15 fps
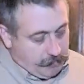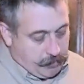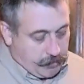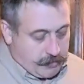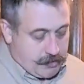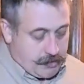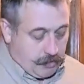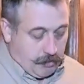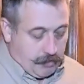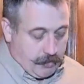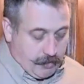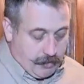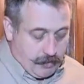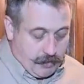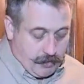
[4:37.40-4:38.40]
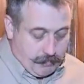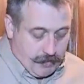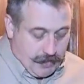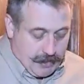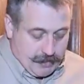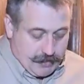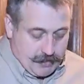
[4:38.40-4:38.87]
Buttstock
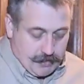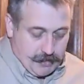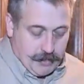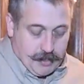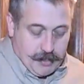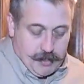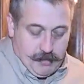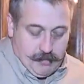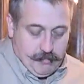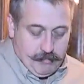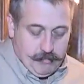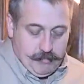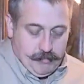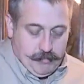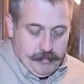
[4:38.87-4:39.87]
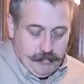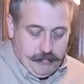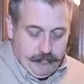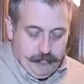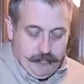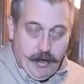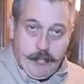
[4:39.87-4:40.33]
has a
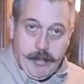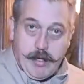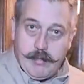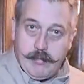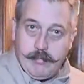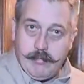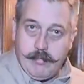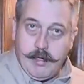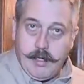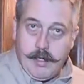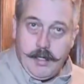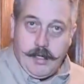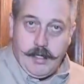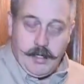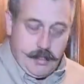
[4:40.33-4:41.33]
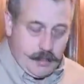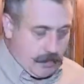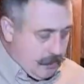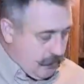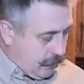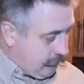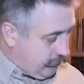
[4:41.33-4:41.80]
rubber
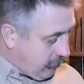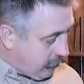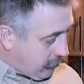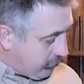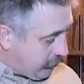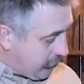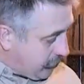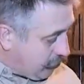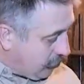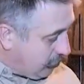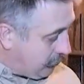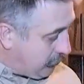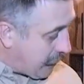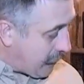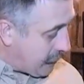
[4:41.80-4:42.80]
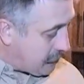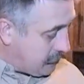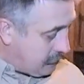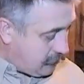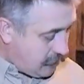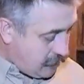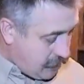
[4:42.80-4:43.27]
recoil pad,
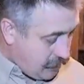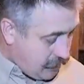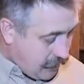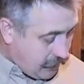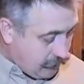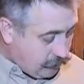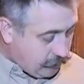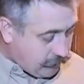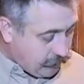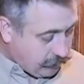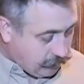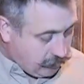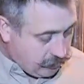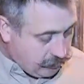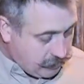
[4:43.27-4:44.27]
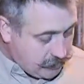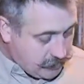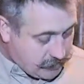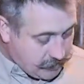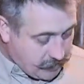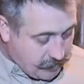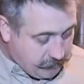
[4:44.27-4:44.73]
and all in all
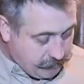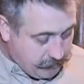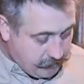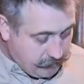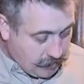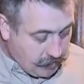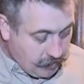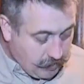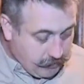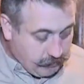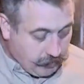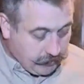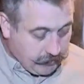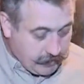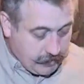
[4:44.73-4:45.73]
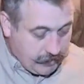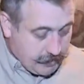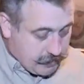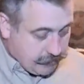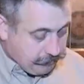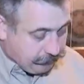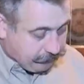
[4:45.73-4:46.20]
it's rather
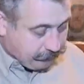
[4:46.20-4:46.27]
neat.